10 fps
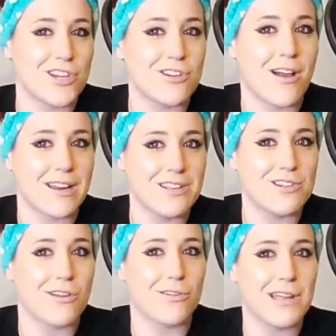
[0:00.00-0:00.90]
talking to each
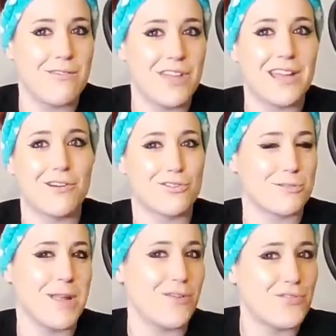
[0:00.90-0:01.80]
other even, or
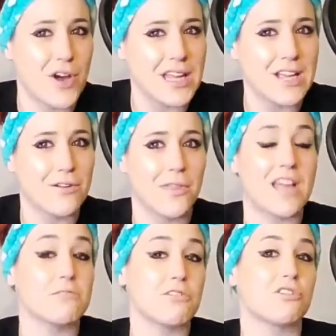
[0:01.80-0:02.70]
just being funny, or
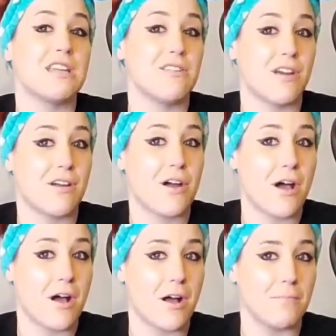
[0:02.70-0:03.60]
like, especially
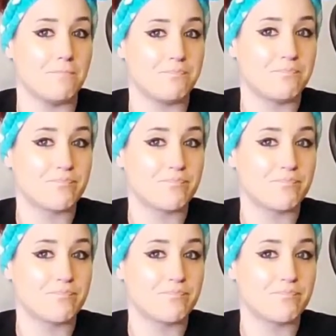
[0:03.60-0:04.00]
the